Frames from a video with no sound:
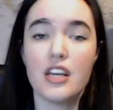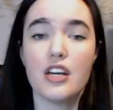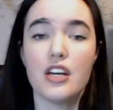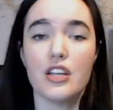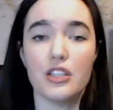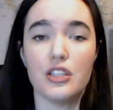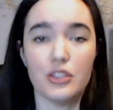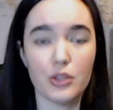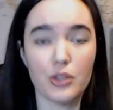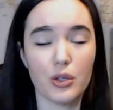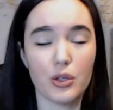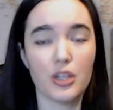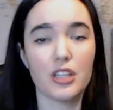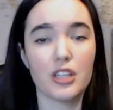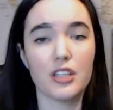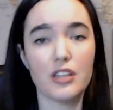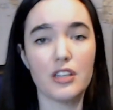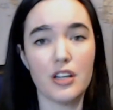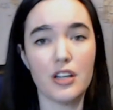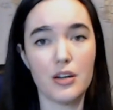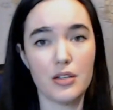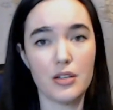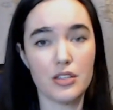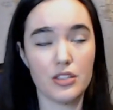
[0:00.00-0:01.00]
Your
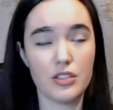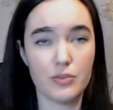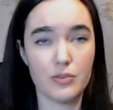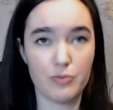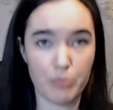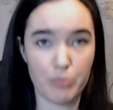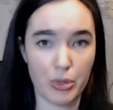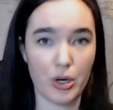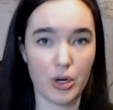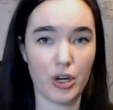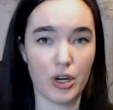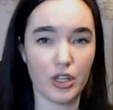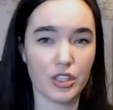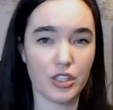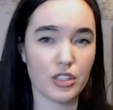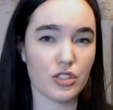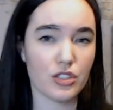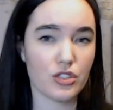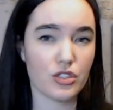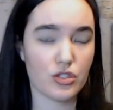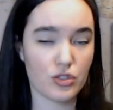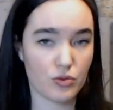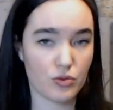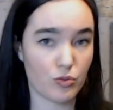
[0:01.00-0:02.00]
book,
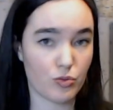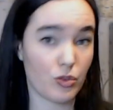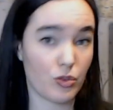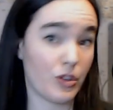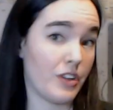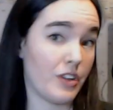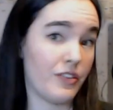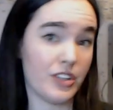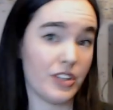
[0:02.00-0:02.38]
if